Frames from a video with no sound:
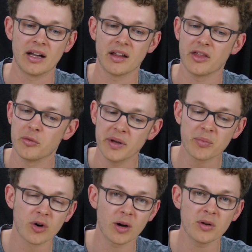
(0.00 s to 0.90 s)
The big
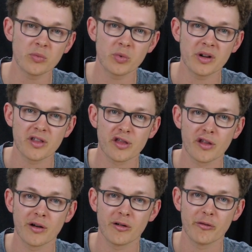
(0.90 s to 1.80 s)
problem with
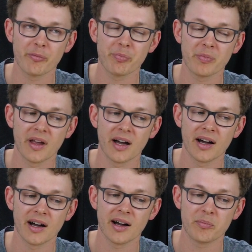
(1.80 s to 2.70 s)

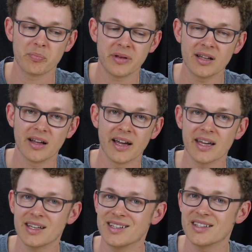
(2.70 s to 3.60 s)

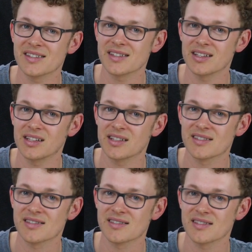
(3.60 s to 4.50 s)
PLA is
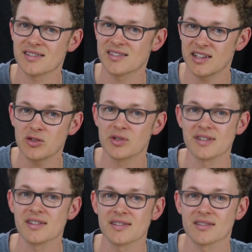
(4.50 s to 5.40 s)
its heat
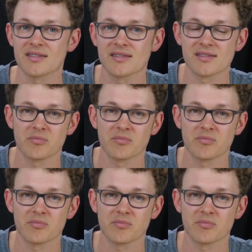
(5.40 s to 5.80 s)
resistance.